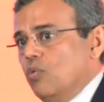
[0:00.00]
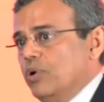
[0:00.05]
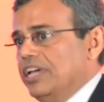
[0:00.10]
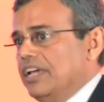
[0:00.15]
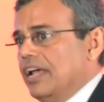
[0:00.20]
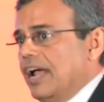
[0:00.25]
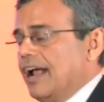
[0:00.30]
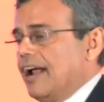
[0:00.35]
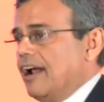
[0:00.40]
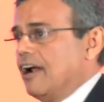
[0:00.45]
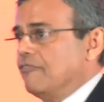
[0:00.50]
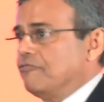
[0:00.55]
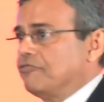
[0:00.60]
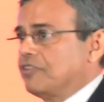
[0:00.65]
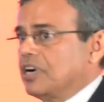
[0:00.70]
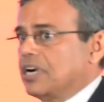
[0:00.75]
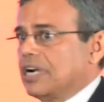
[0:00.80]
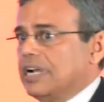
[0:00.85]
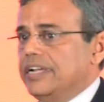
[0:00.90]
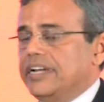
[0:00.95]
We
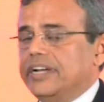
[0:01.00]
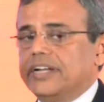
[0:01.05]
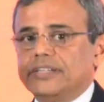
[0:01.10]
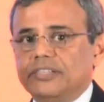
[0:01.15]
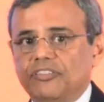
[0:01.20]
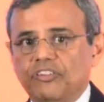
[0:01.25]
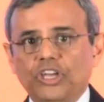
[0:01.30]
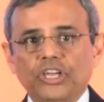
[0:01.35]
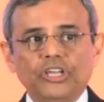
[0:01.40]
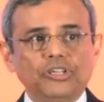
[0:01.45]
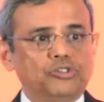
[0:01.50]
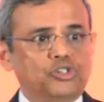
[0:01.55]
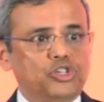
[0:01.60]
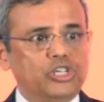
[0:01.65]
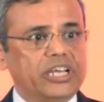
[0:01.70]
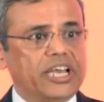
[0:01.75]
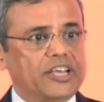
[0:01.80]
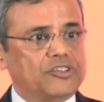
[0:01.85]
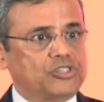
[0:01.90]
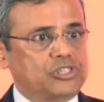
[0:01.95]
have cleared the
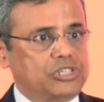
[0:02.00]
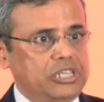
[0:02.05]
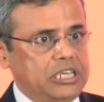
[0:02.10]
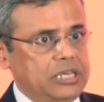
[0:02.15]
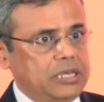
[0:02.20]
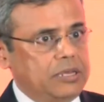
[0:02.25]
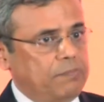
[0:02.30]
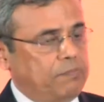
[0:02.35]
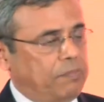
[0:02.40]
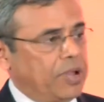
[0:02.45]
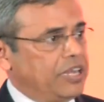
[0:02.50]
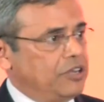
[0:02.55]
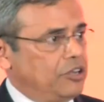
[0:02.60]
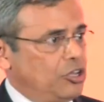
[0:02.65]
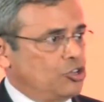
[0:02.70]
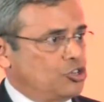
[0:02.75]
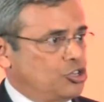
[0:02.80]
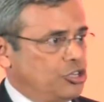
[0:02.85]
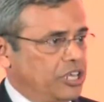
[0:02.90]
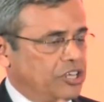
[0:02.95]

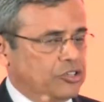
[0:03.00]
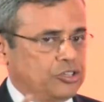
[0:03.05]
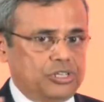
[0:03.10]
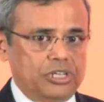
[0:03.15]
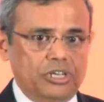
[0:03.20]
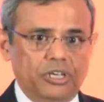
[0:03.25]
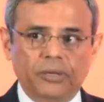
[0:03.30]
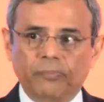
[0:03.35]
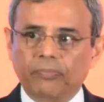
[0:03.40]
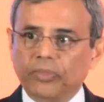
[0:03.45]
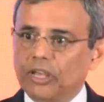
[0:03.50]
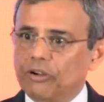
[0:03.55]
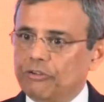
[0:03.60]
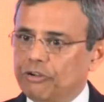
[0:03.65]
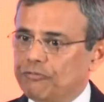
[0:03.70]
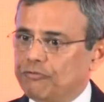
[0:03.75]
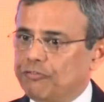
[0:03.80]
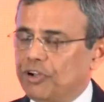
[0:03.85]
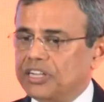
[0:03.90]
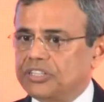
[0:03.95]
pending GST
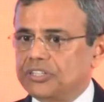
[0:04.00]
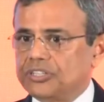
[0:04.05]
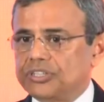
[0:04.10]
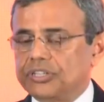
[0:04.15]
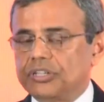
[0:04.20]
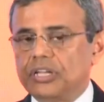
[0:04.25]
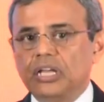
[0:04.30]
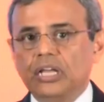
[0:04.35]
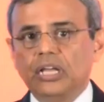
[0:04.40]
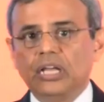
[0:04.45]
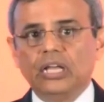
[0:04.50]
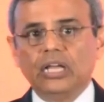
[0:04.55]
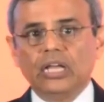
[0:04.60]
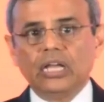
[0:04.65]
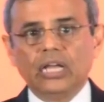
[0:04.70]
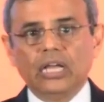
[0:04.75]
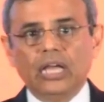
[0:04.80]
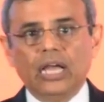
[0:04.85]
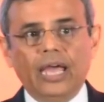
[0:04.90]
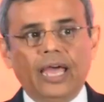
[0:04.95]
refunds,
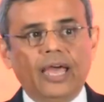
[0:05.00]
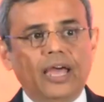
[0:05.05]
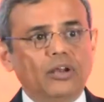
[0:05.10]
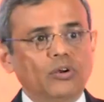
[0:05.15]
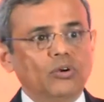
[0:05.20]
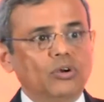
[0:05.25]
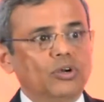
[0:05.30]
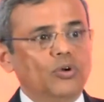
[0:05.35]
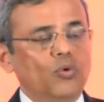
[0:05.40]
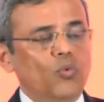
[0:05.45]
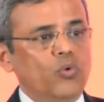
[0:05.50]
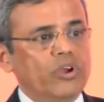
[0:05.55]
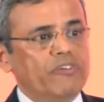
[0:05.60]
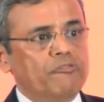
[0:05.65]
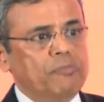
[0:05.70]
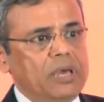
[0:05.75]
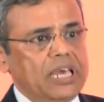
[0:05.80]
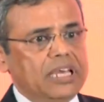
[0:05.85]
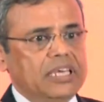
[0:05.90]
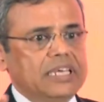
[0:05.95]
and
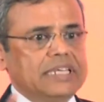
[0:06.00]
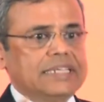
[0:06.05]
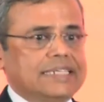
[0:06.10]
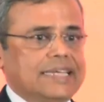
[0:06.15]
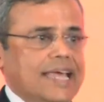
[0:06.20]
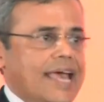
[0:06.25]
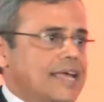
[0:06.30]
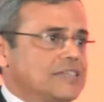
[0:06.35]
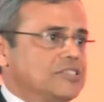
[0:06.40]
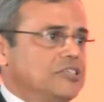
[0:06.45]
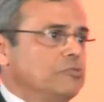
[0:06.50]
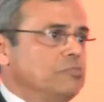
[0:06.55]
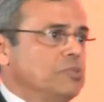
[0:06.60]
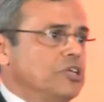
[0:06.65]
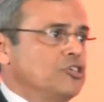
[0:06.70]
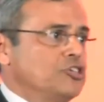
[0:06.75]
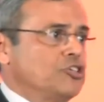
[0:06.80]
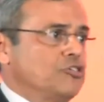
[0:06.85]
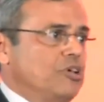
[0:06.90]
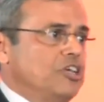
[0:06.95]
we're making tax
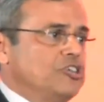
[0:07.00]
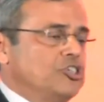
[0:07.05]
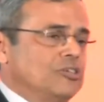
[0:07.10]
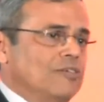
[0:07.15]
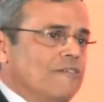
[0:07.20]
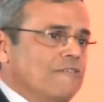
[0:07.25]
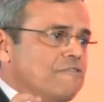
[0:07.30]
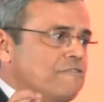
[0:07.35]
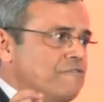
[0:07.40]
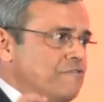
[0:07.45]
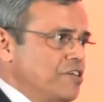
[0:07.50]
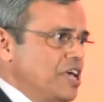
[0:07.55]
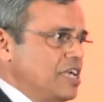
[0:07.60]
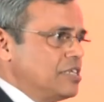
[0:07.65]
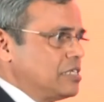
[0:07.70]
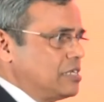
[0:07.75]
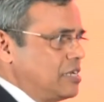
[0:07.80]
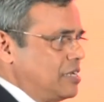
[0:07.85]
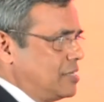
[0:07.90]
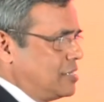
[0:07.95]
administration
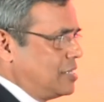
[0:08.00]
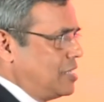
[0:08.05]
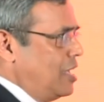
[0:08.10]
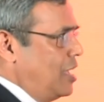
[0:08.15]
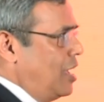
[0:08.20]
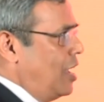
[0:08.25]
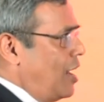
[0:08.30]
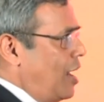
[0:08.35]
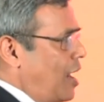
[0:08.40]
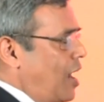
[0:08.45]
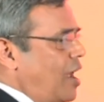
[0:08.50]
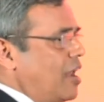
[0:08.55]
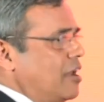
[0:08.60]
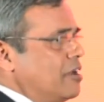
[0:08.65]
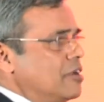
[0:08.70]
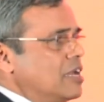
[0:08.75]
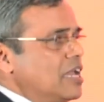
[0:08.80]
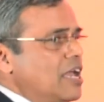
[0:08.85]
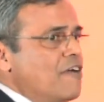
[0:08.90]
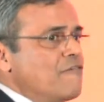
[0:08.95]
faceless
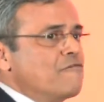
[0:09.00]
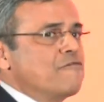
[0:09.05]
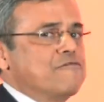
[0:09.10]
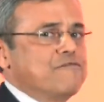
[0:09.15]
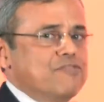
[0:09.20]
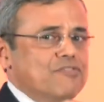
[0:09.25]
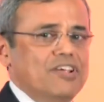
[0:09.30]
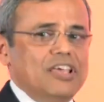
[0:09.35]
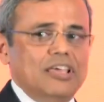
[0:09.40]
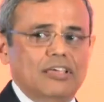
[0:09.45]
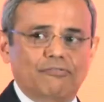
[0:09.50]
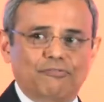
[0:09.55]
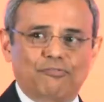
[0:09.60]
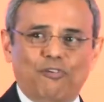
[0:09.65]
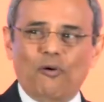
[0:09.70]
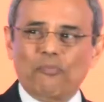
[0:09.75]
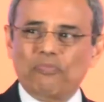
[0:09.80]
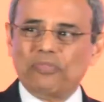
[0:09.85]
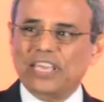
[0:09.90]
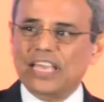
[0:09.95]
and
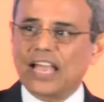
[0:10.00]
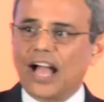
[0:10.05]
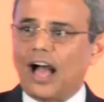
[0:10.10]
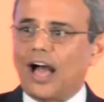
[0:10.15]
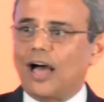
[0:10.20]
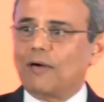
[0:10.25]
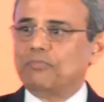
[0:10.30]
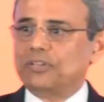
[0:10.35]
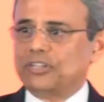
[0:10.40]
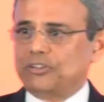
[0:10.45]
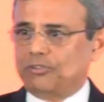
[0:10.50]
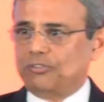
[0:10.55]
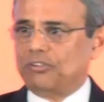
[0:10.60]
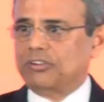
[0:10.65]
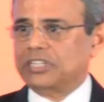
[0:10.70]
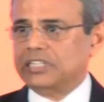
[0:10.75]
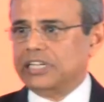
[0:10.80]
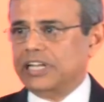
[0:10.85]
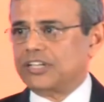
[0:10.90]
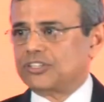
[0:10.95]
free from the
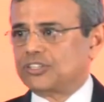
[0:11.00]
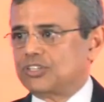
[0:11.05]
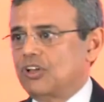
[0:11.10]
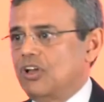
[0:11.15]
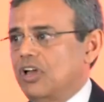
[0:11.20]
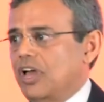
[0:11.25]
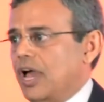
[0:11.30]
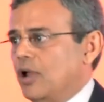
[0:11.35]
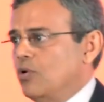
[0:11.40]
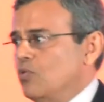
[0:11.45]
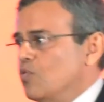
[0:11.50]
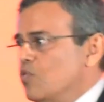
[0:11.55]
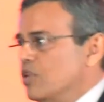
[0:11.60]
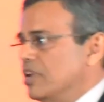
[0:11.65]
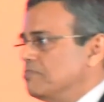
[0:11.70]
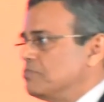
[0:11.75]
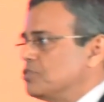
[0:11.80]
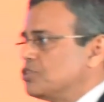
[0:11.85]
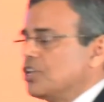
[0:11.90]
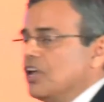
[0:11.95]
arbitrariness and
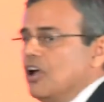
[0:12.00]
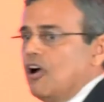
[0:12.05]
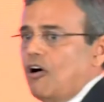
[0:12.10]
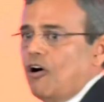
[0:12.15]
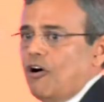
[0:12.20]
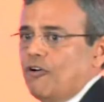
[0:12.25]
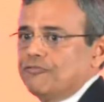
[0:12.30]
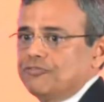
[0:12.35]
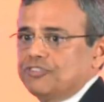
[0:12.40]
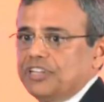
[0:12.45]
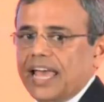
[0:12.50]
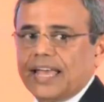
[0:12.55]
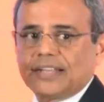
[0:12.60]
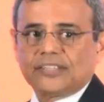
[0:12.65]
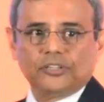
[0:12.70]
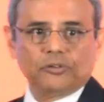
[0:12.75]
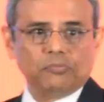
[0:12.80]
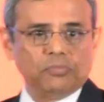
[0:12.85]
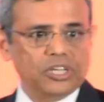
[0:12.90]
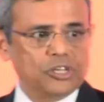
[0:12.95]
whims of
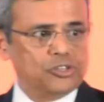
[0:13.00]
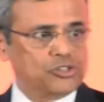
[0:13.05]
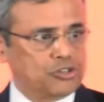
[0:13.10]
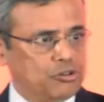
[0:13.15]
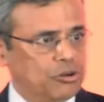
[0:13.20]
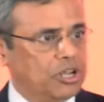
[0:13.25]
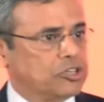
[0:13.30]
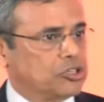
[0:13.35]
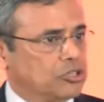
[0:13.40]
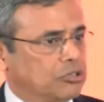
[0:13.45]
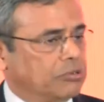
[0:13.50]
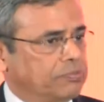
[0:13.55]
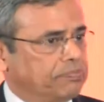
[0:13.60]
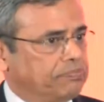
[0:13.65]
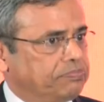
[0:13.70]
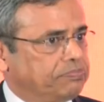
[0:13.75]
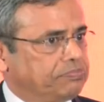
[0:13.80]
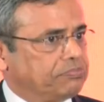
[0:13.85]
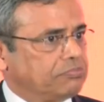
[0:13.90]
tax administration.